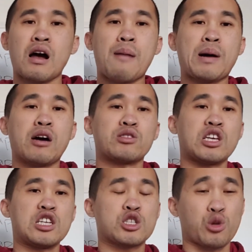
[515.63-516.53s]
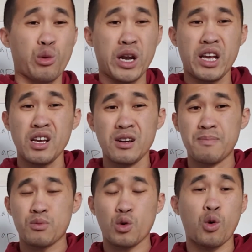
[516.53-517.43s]
about these 3
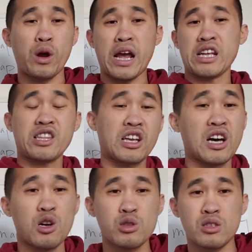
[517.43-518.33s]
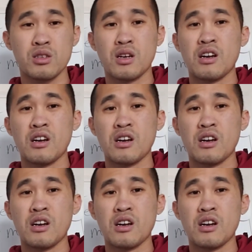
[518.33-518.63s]
or anything else,